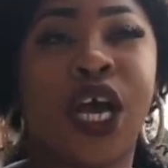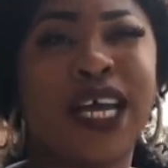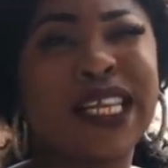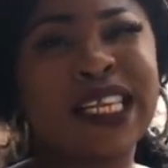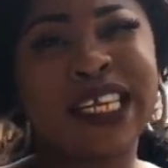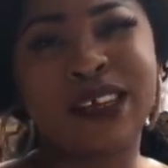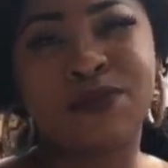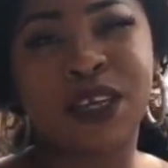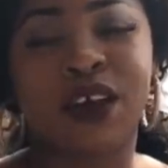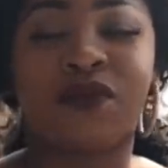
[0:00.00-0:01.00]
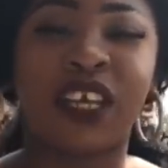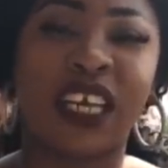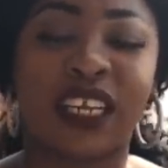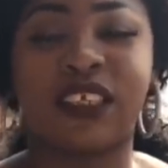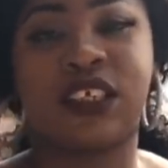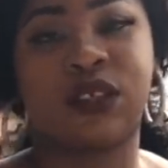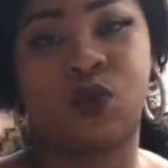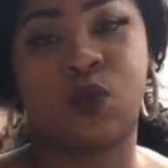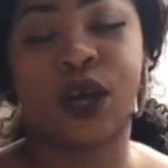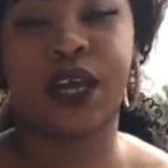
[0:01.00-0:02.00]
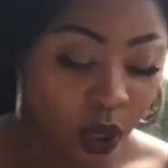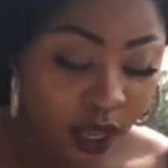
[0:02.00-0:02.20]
a little bit of English wear.